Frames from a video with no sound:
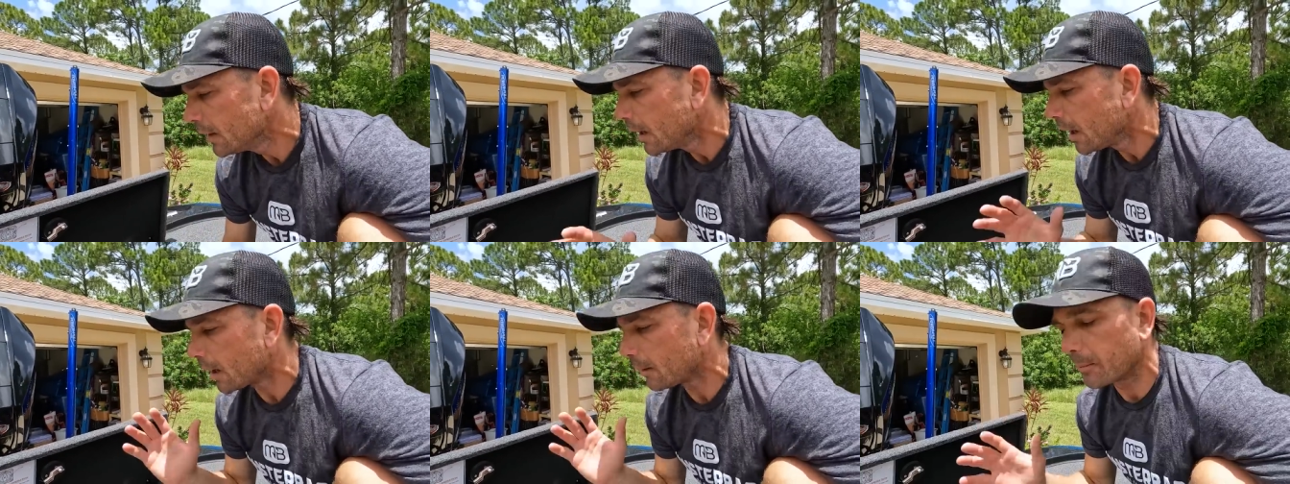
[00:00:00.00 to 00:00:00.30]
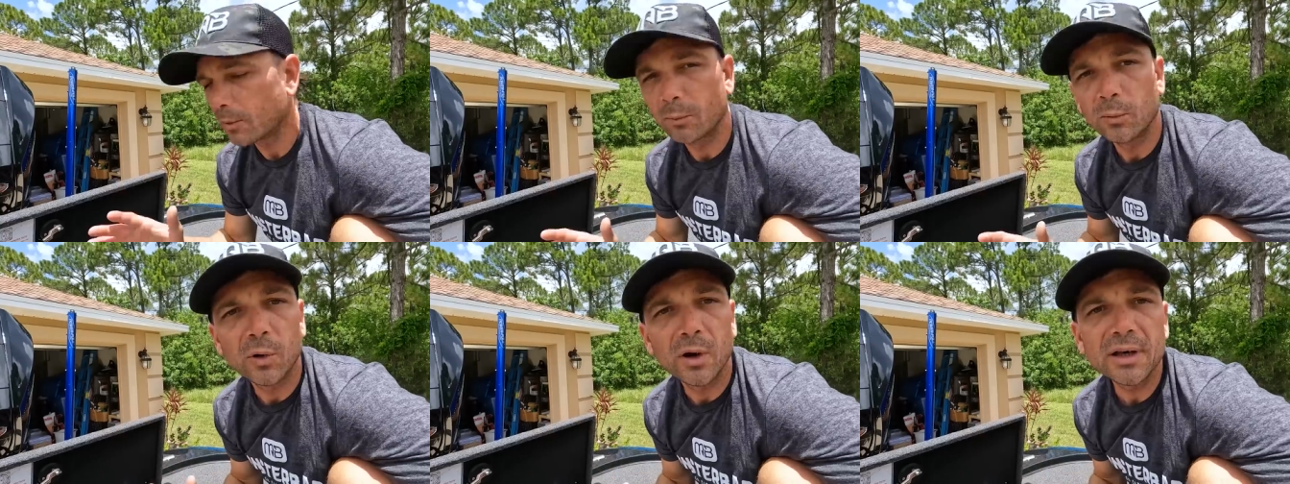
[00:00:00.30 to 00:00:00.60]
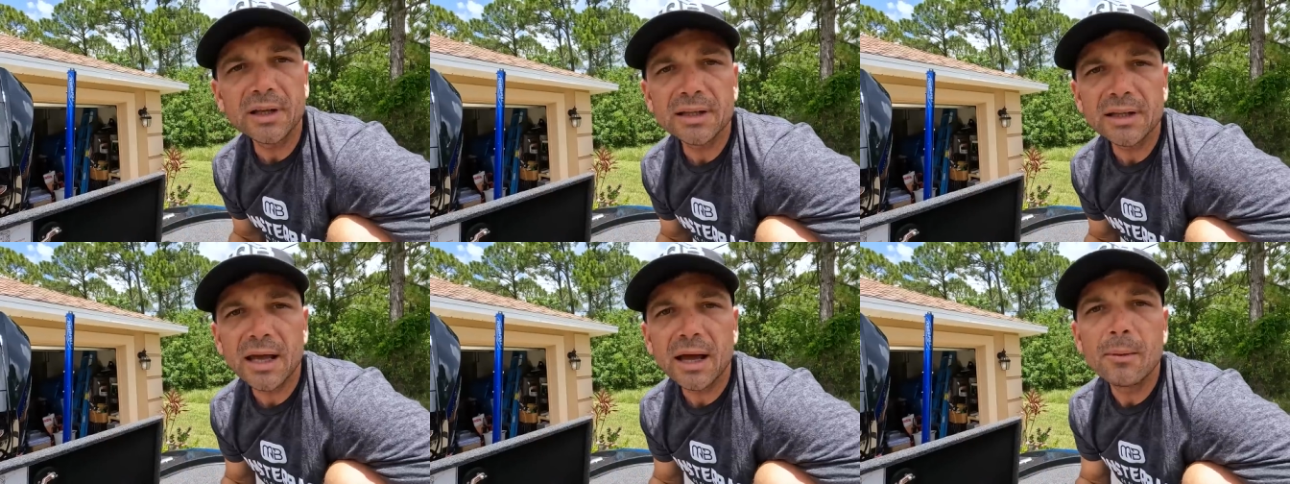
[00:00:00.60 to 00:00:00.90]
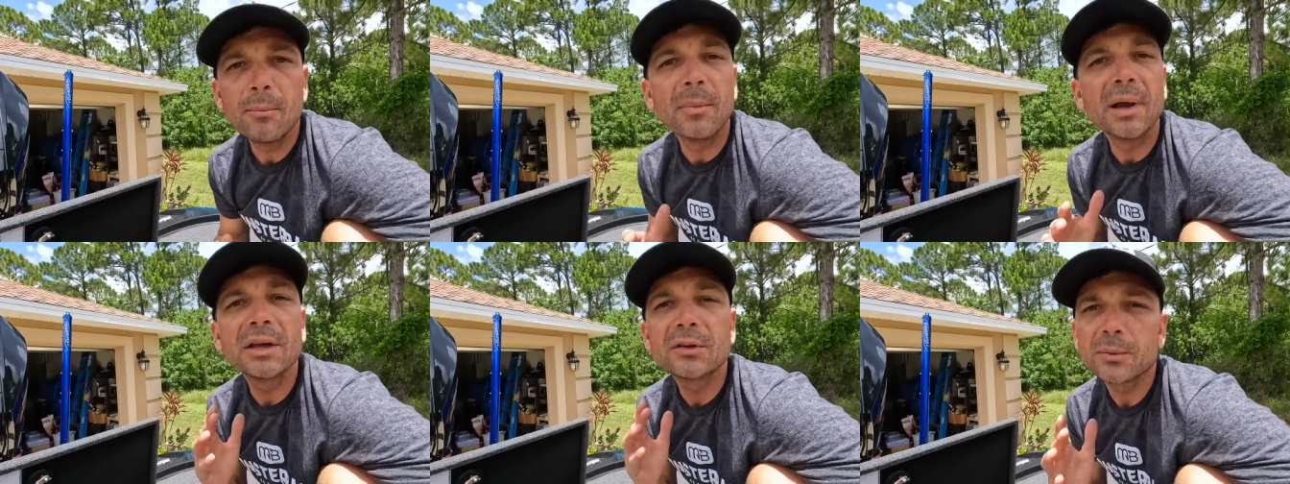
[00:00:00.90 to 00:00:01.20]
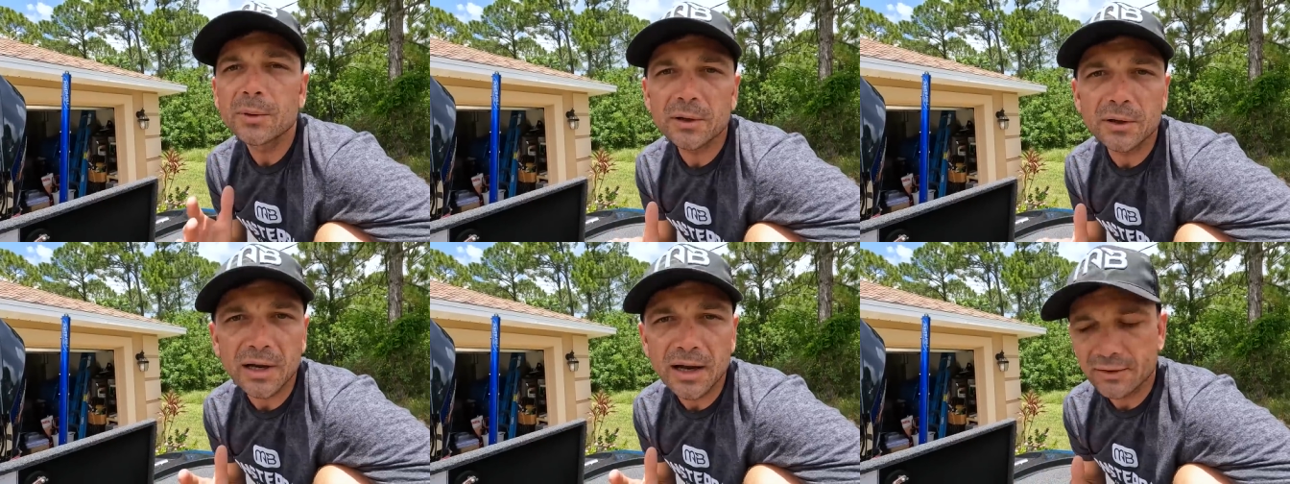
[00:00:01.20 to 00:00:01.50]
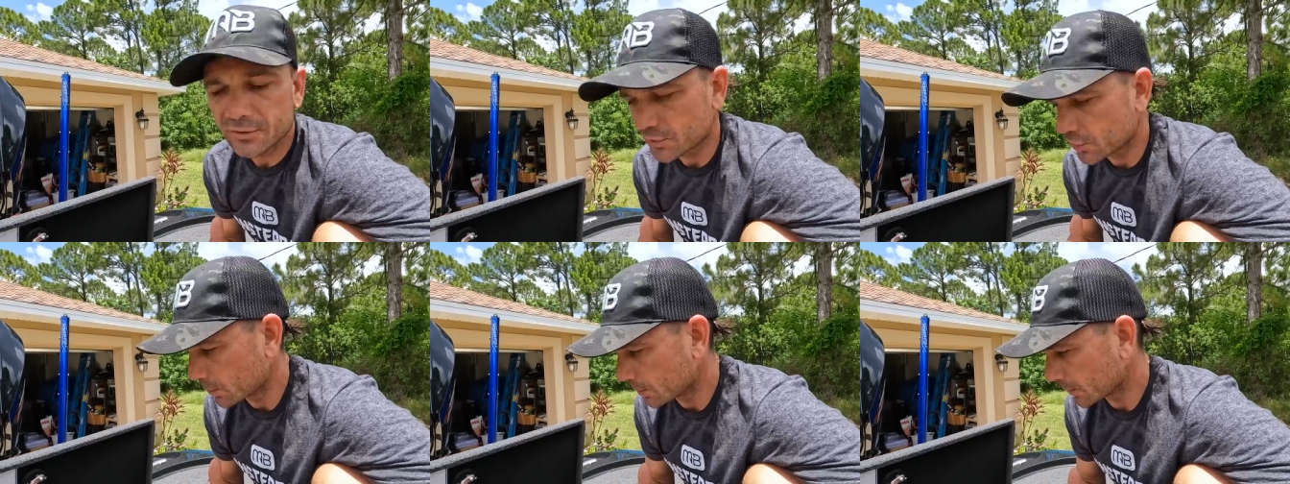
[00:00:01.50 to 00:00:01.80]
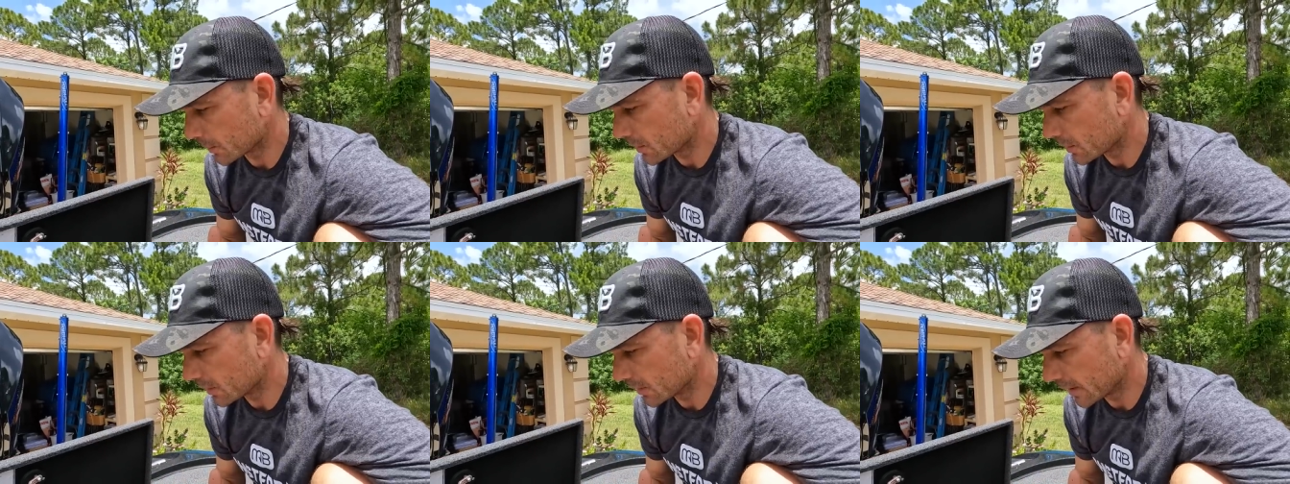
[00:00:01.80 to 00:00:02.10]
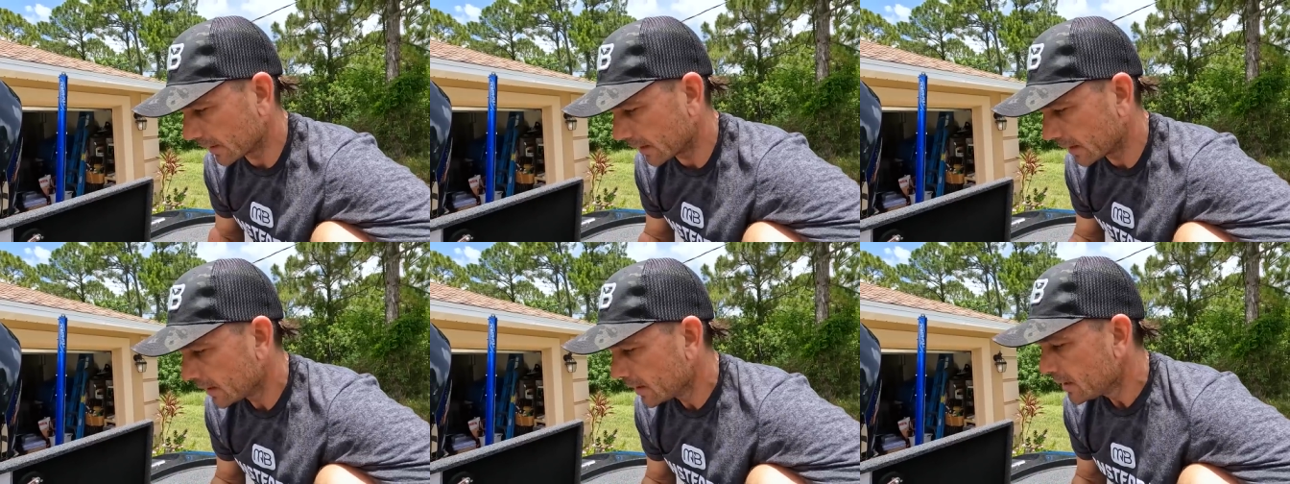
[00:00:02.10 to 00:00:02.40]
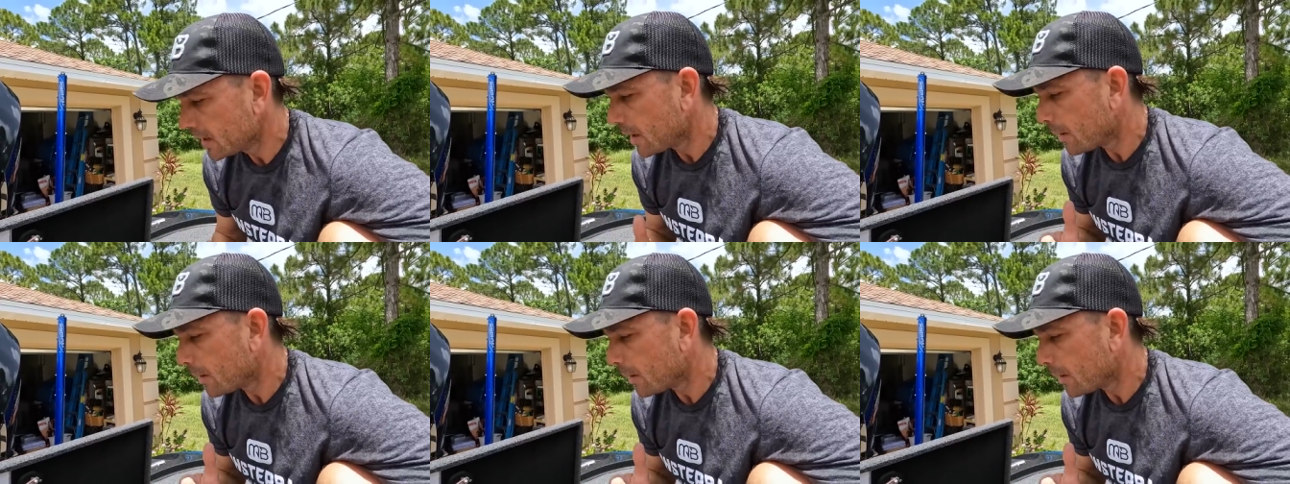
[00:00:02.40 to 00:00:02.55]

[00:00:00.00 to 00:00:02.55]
I'm running that, makes my graph super clear.